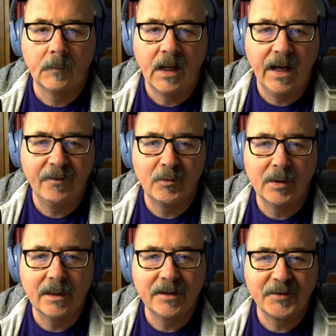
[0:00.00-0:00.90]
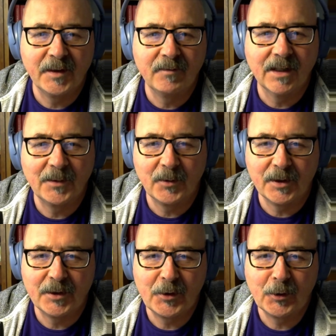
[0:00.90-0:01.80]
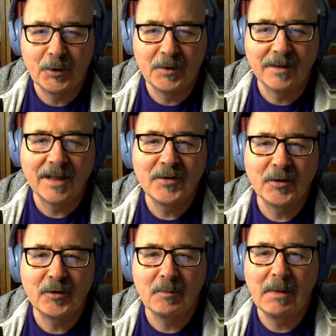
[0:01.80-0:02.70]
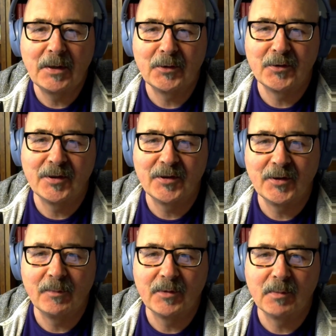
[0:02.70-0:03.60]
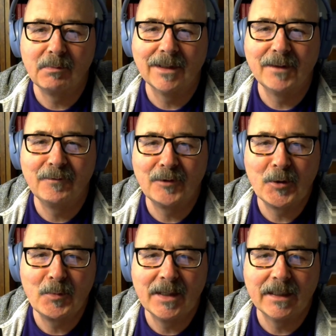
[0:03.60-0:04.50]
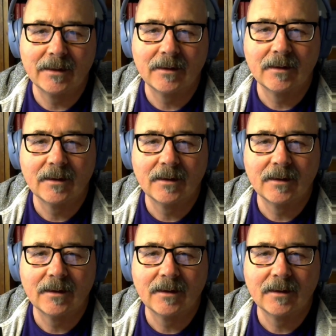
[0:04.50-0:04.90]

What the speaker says: Hey everybody, it's Steve Knight with another Consensus Medical Systems Blood Flow Minute.